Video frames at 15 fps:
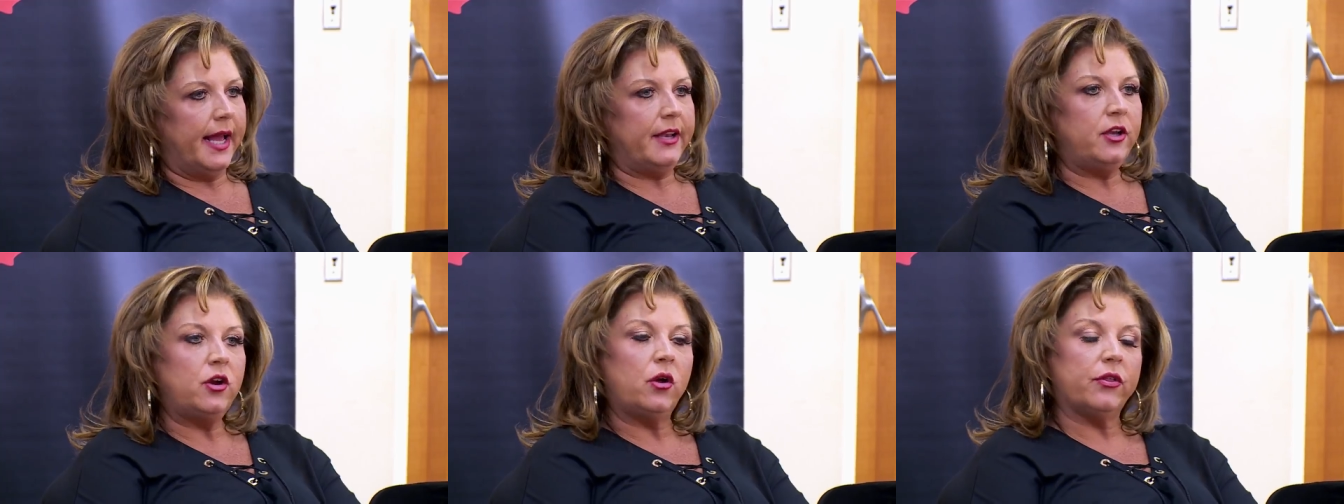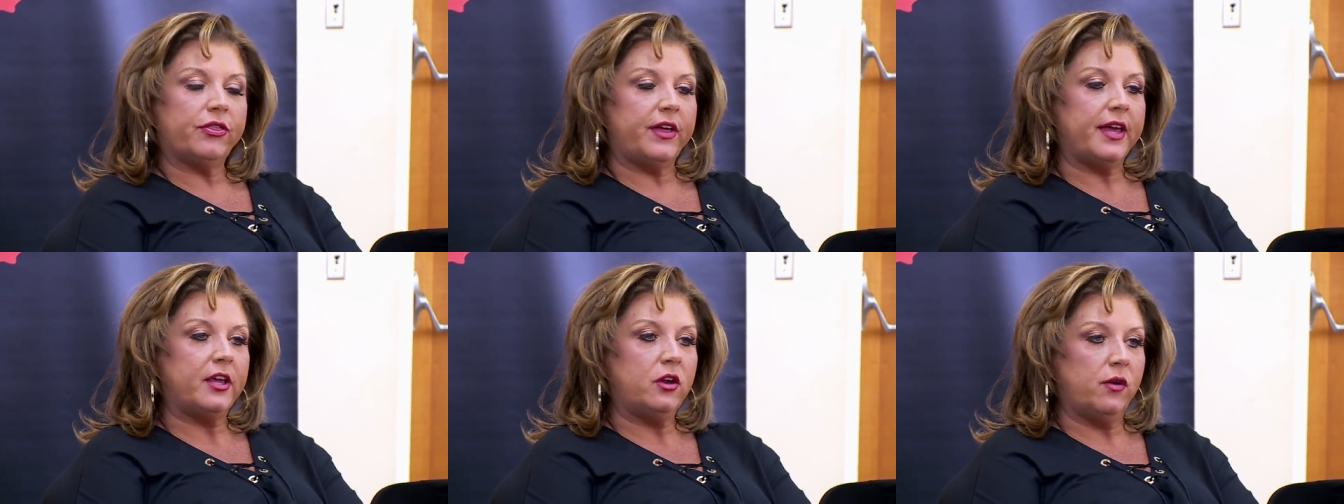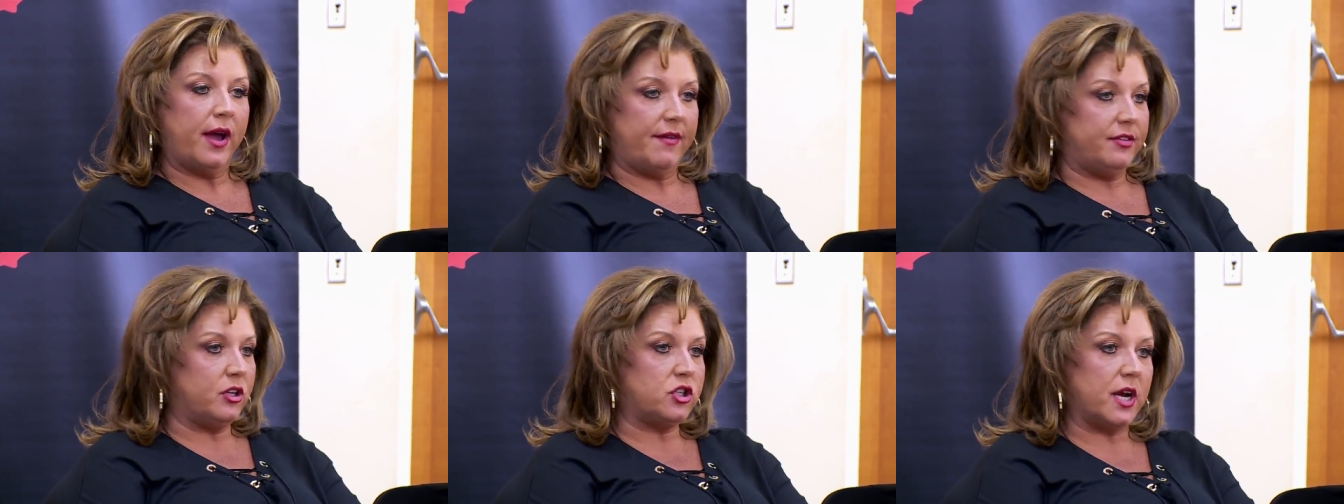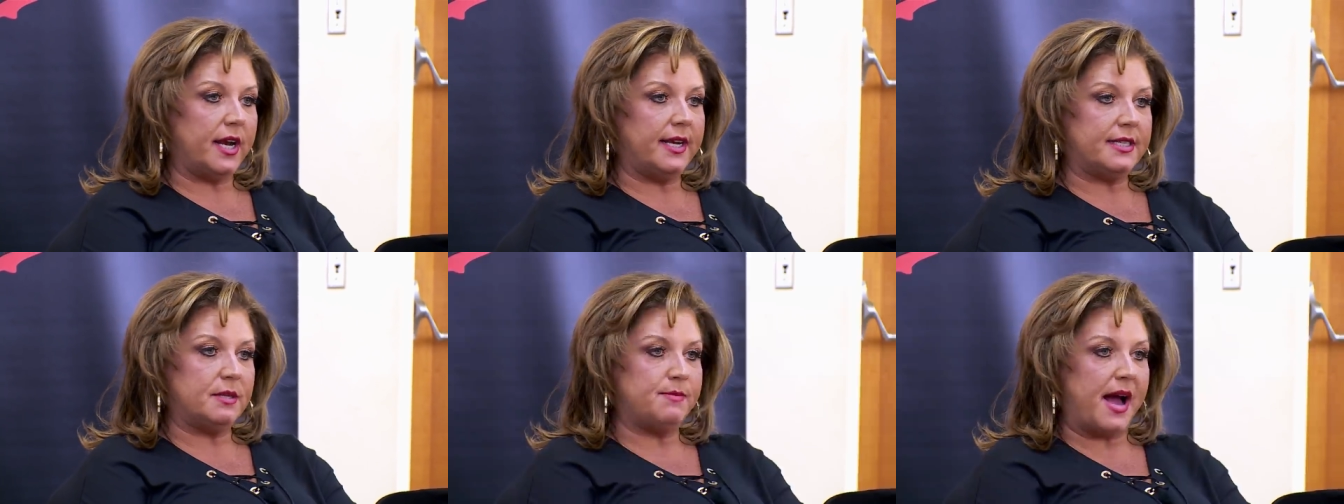And you don't think you have the
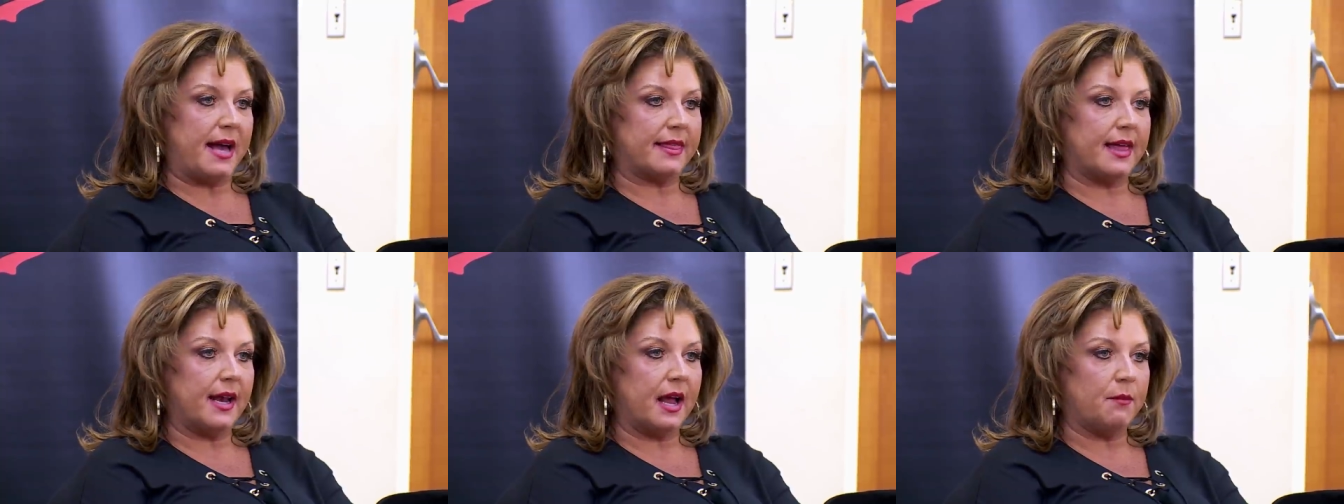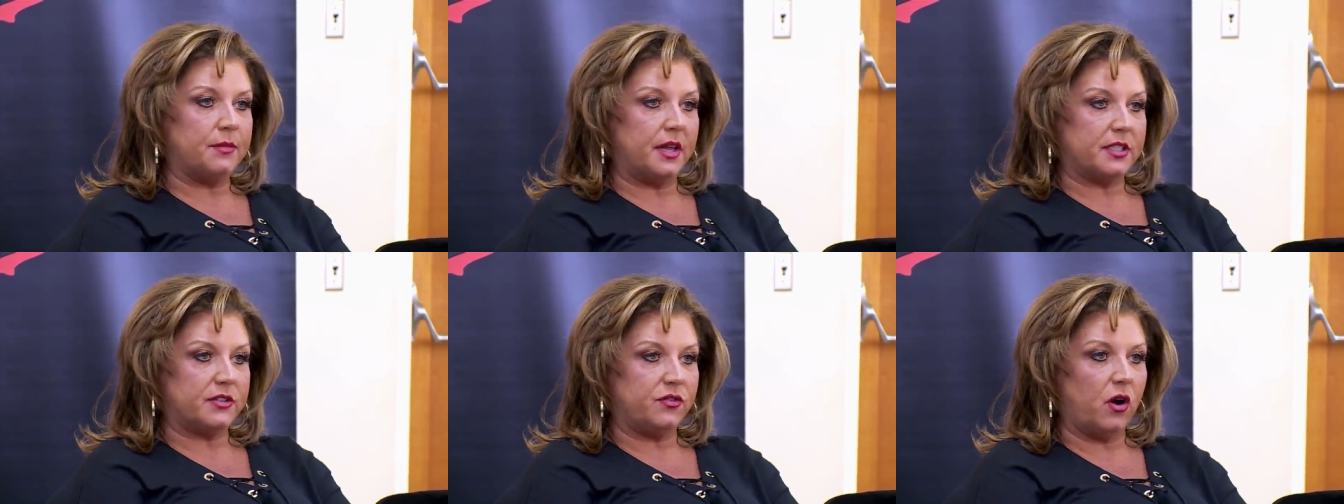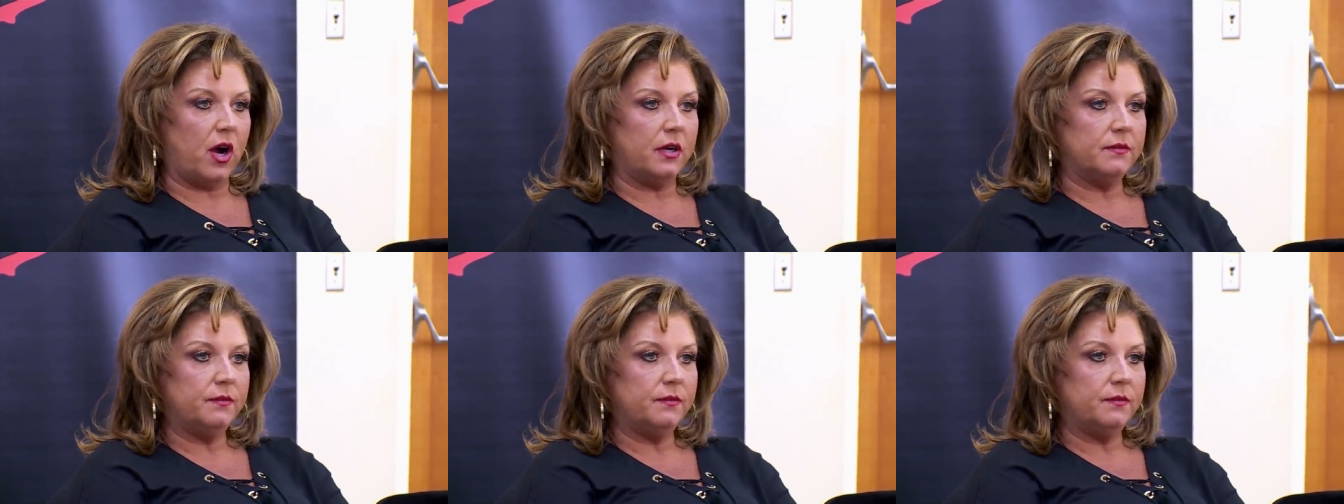training to back that up thus far?